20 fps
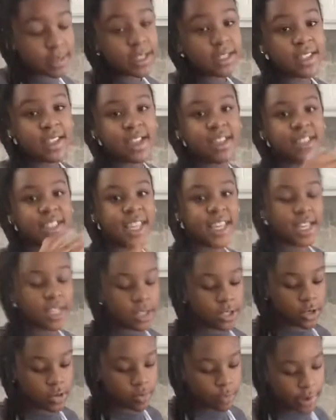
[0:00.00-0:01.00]
it can take a
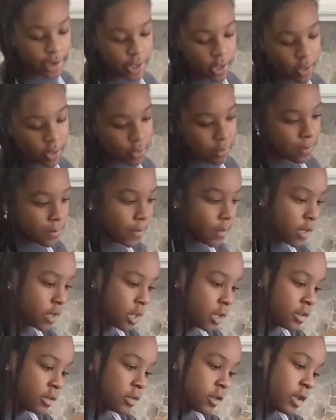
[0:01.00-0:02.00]
little while,
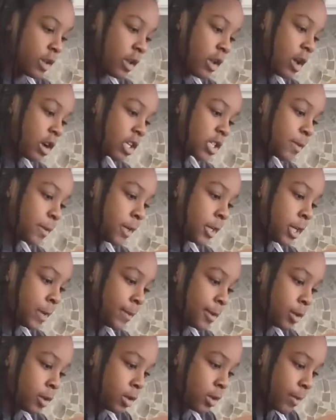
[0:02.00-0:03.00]
so I'm gonna speed it up a
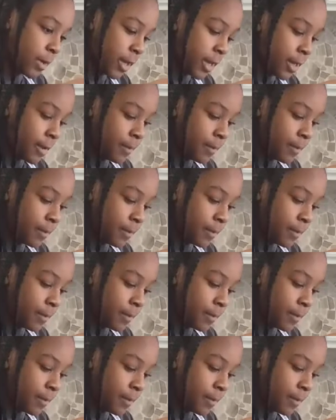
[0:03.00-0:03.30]
little bit.